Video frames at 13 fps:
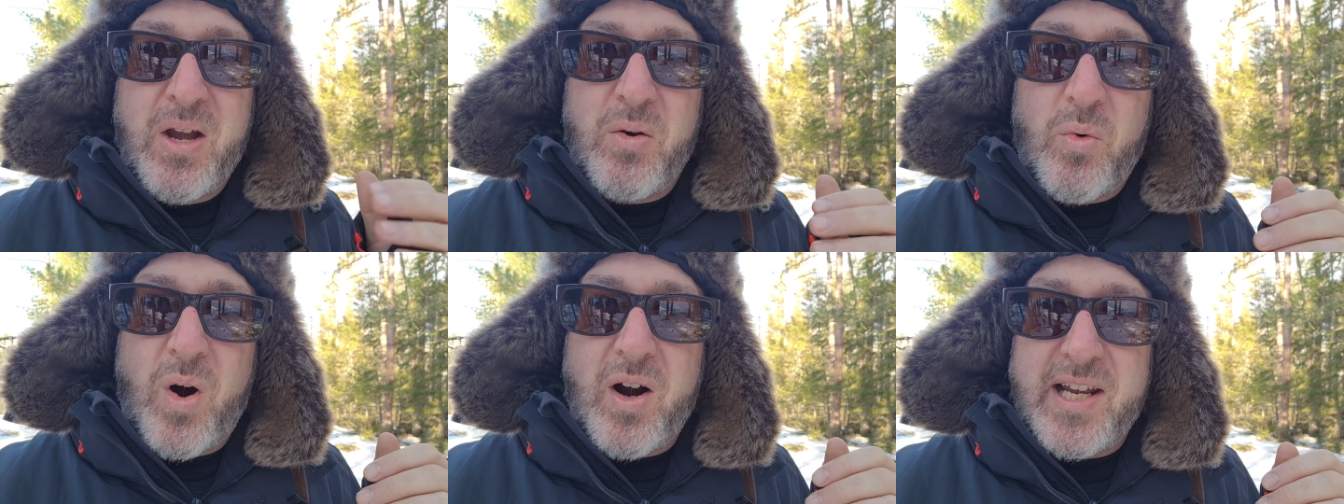
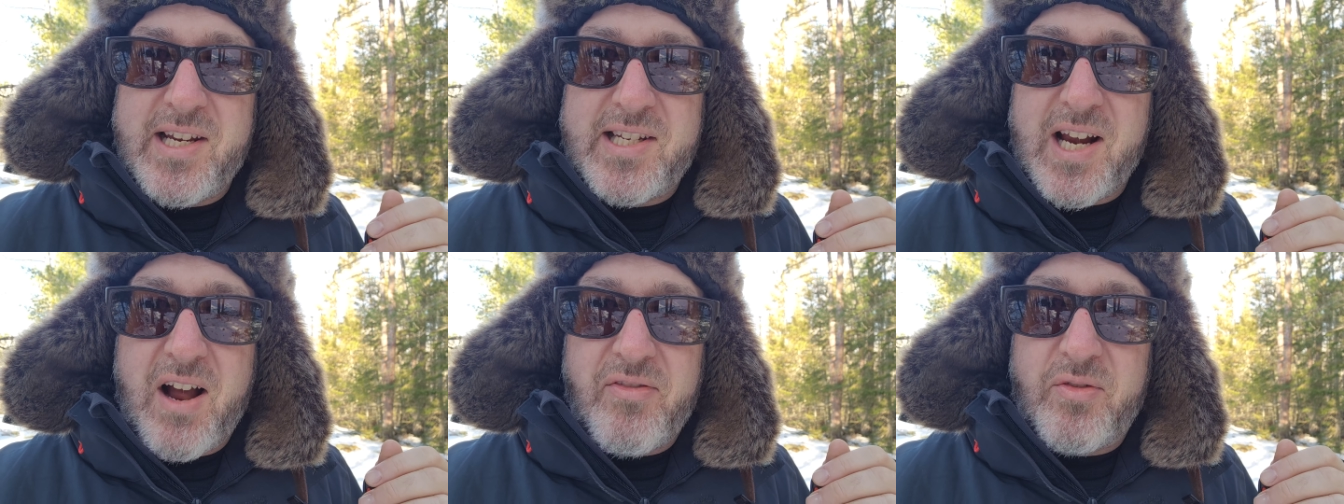wonky
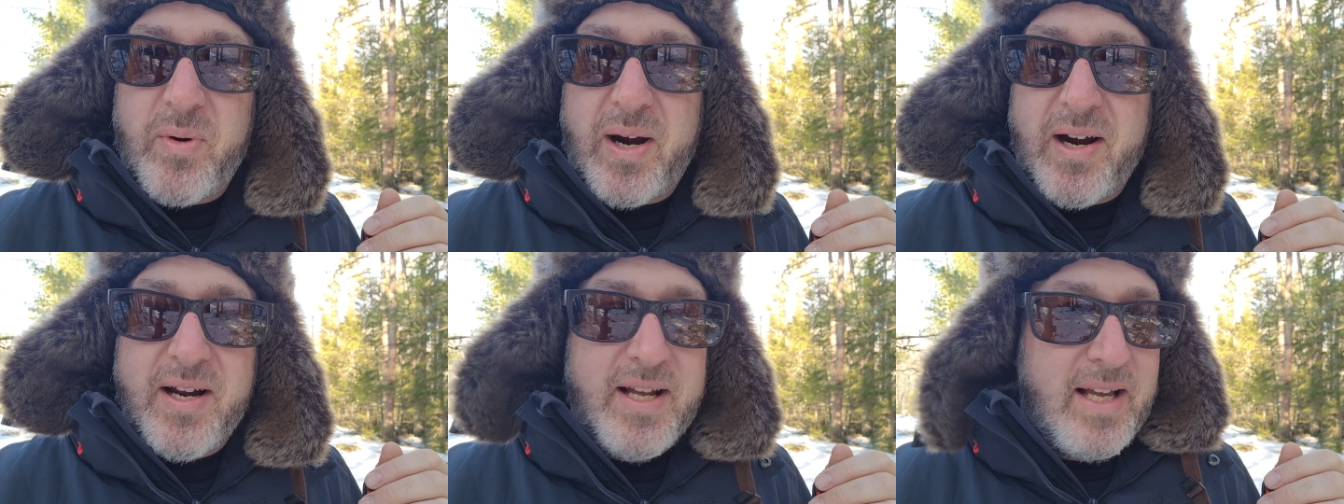
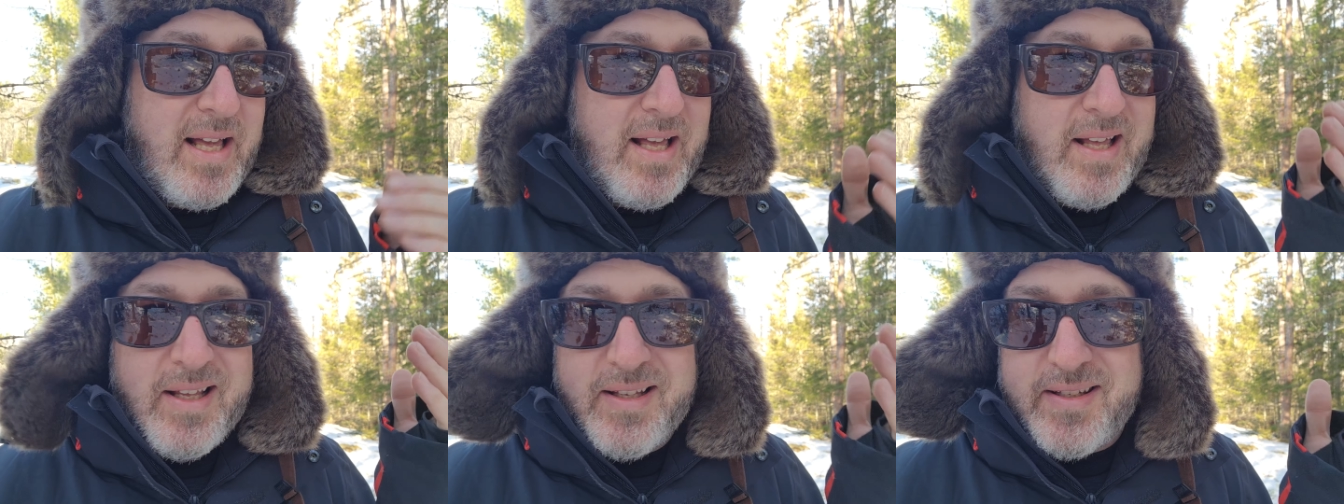software.
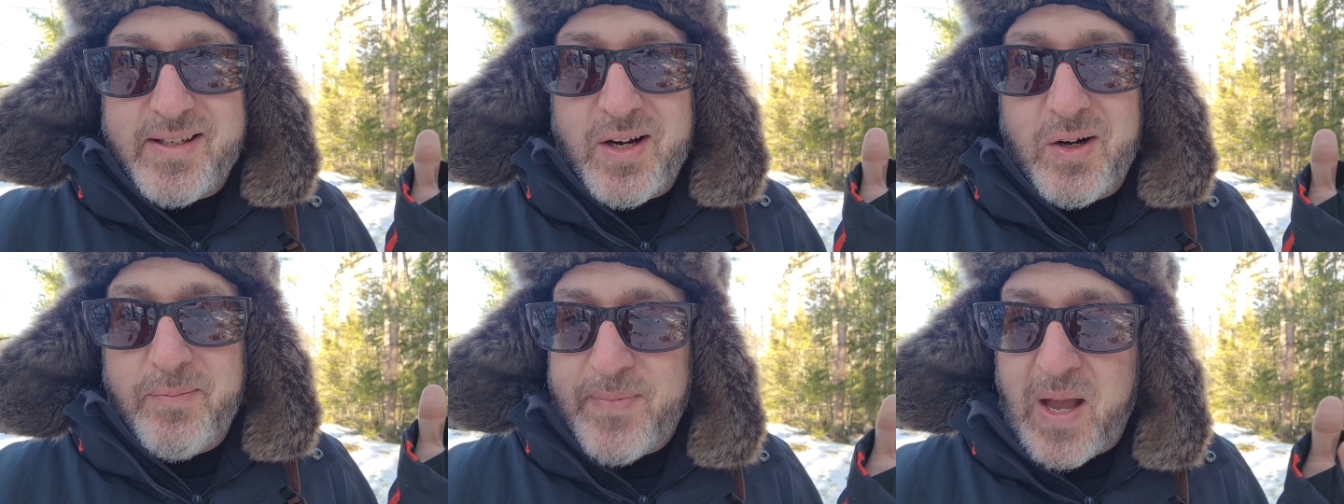So,